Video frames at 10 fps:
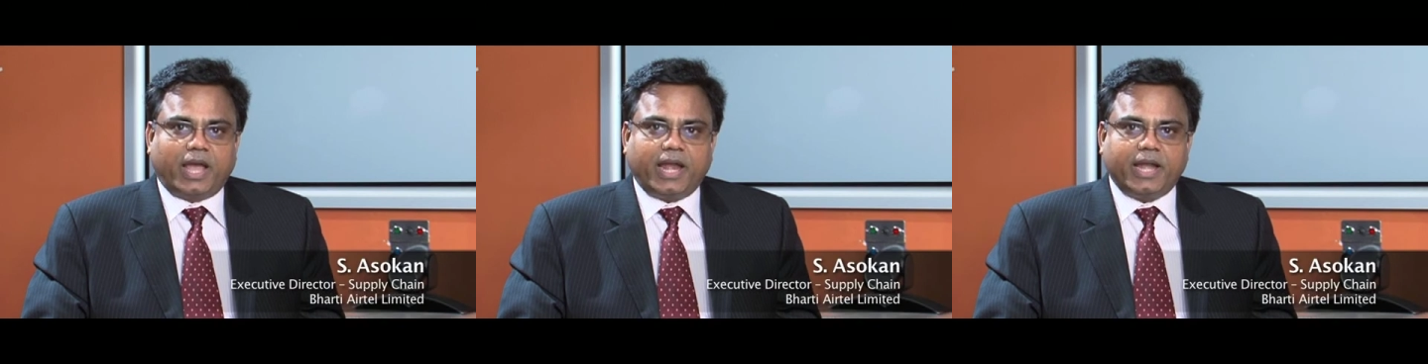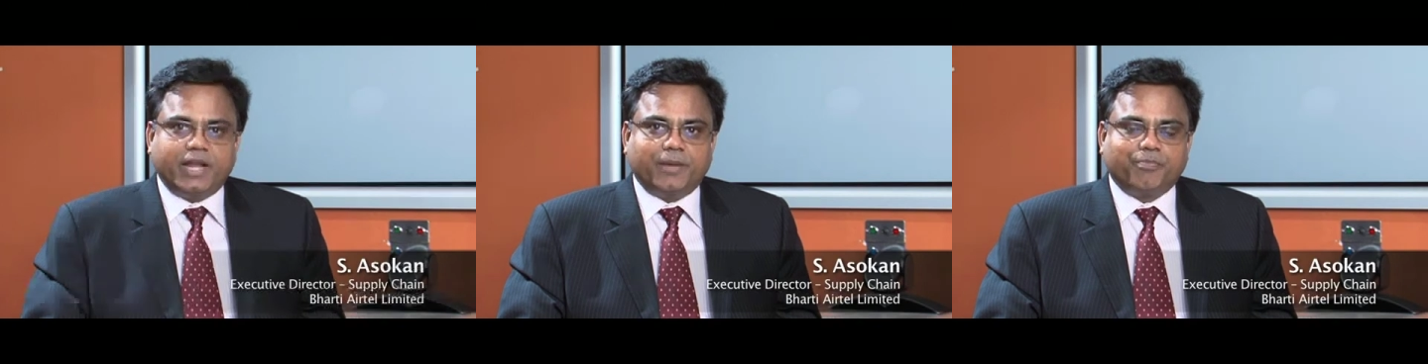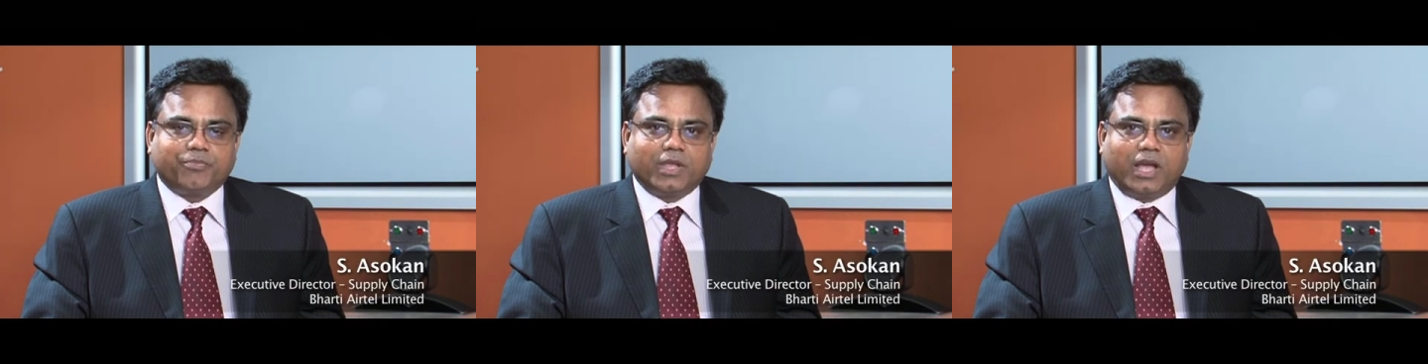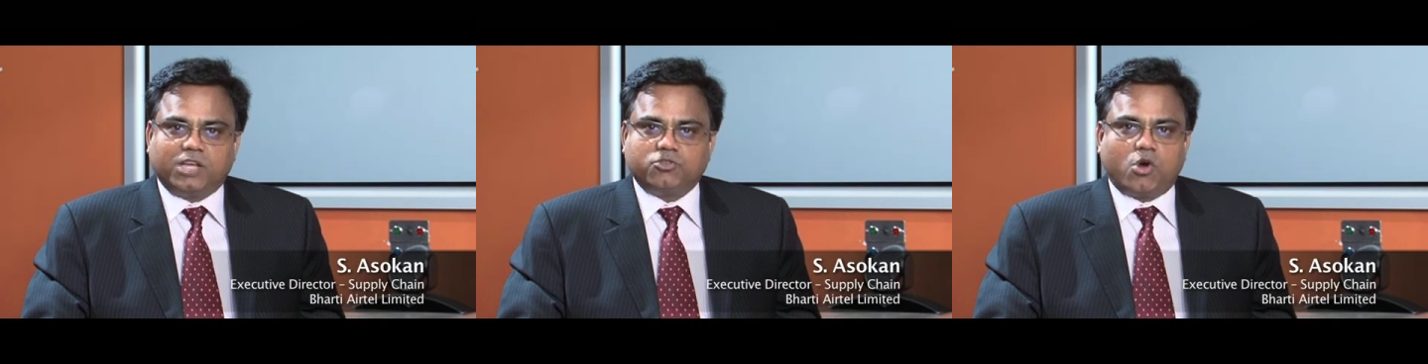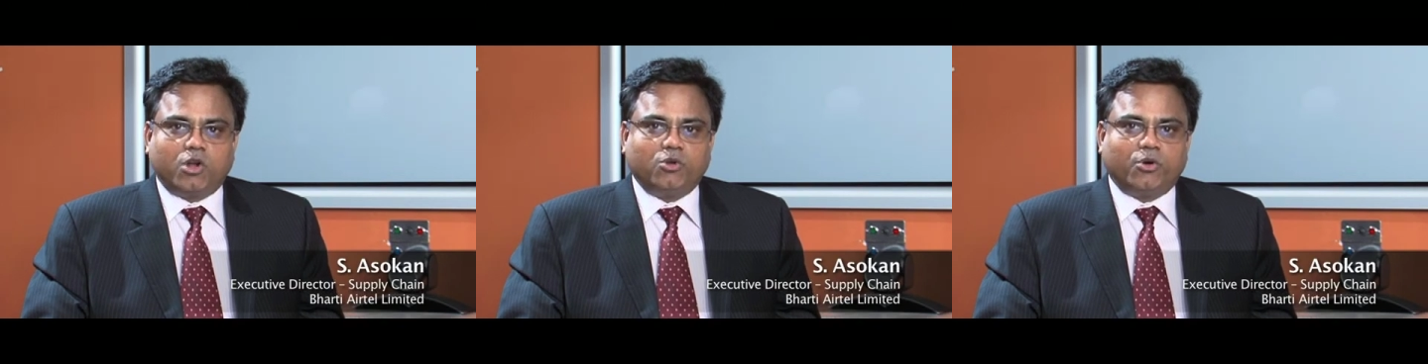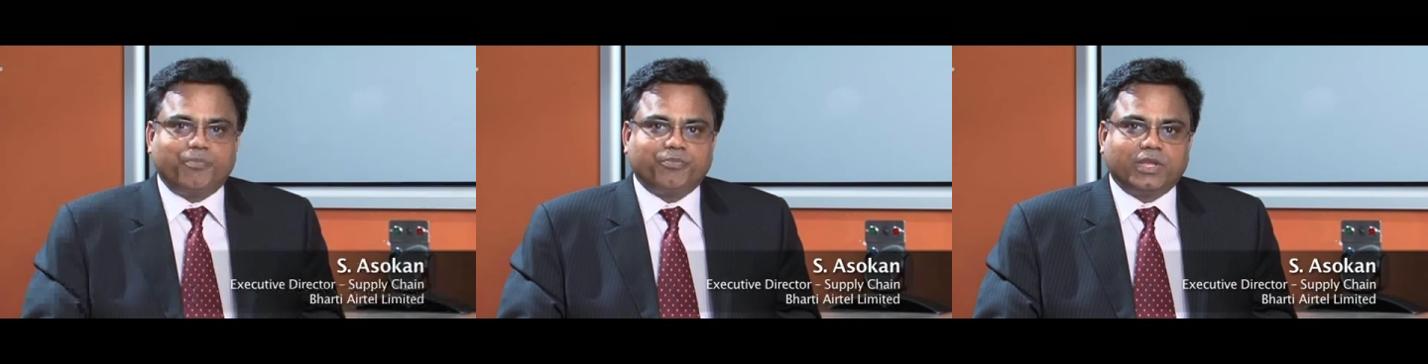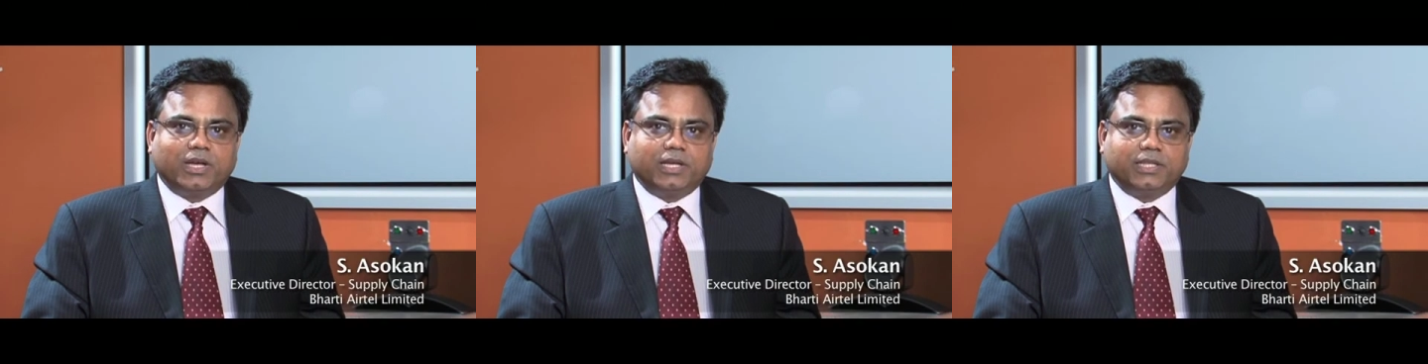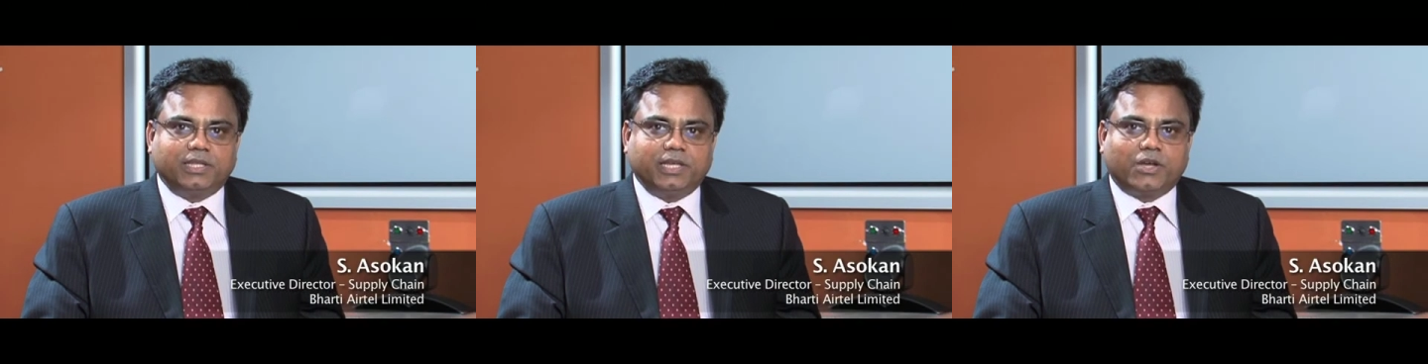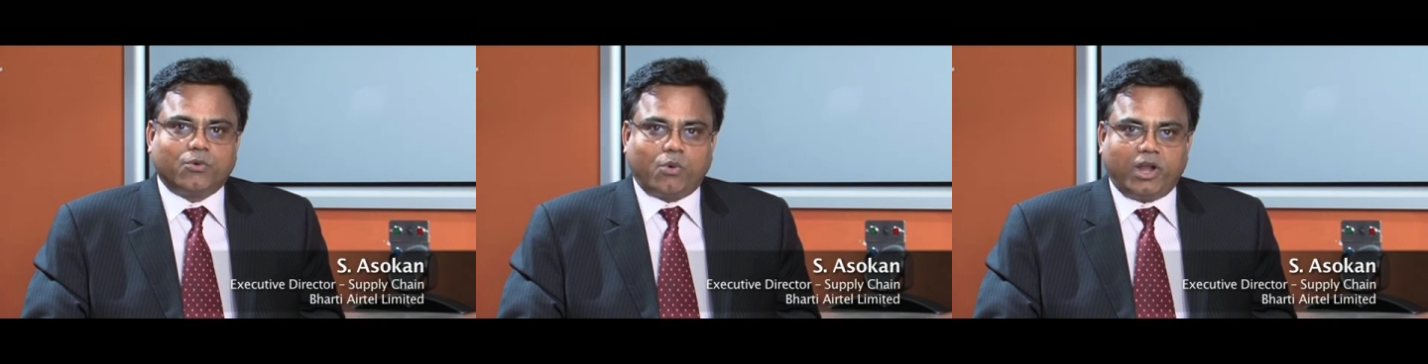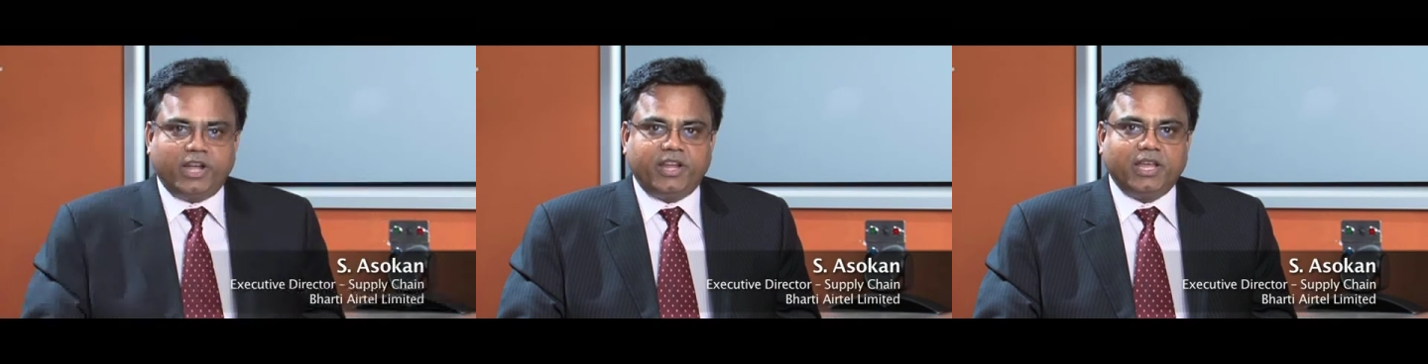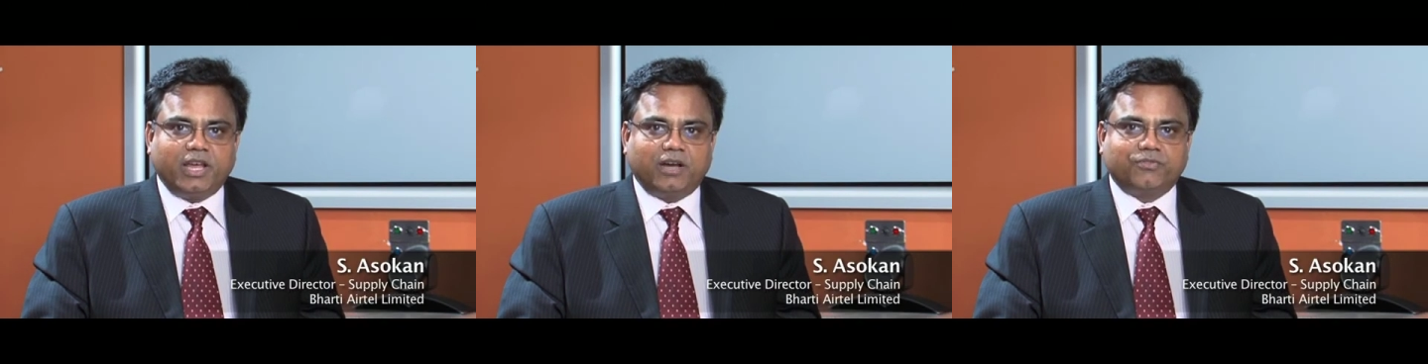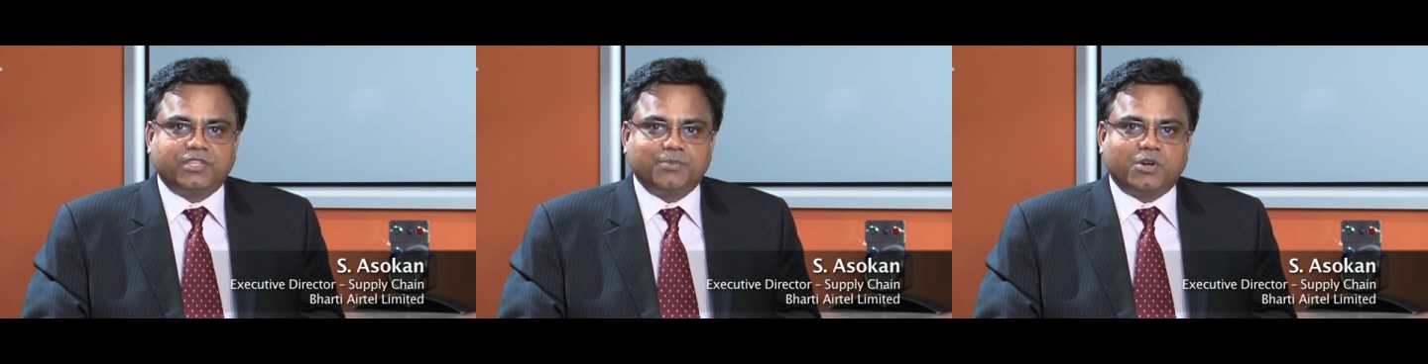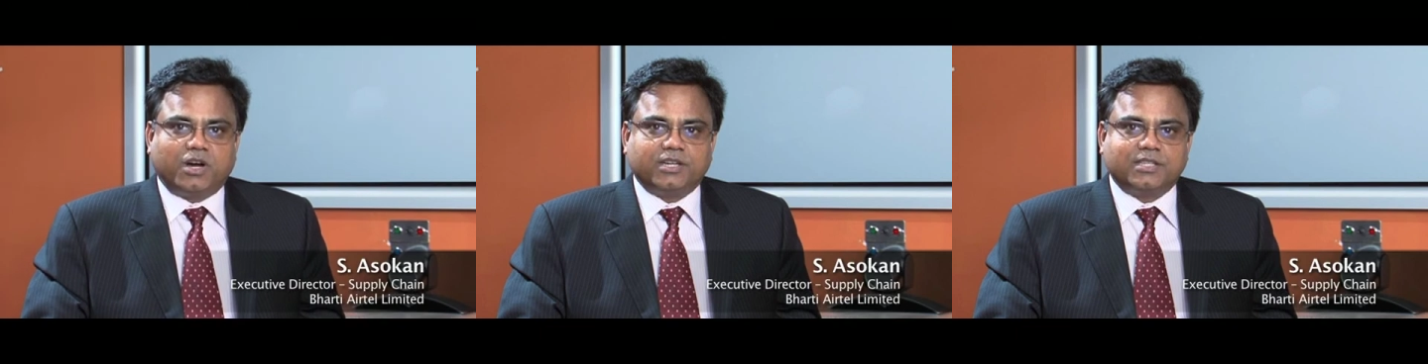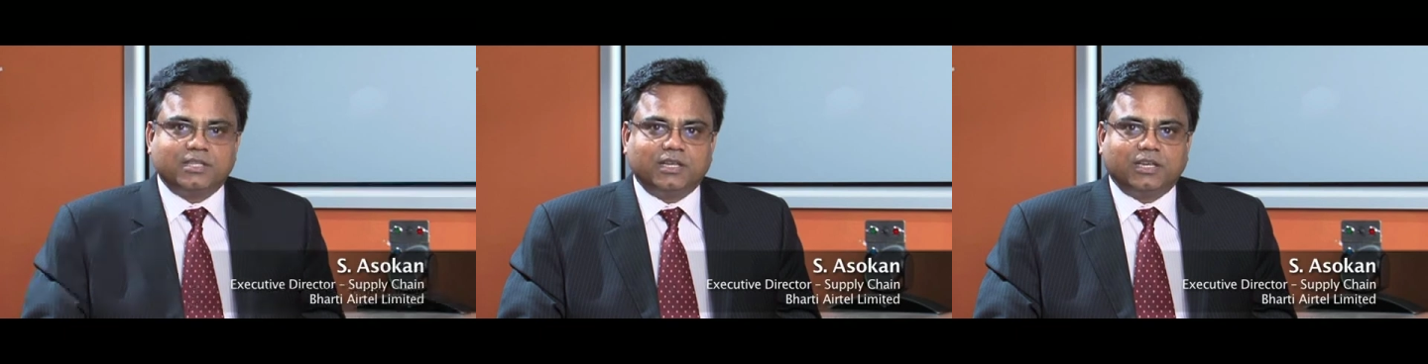and as you all know, the quality of SIM cards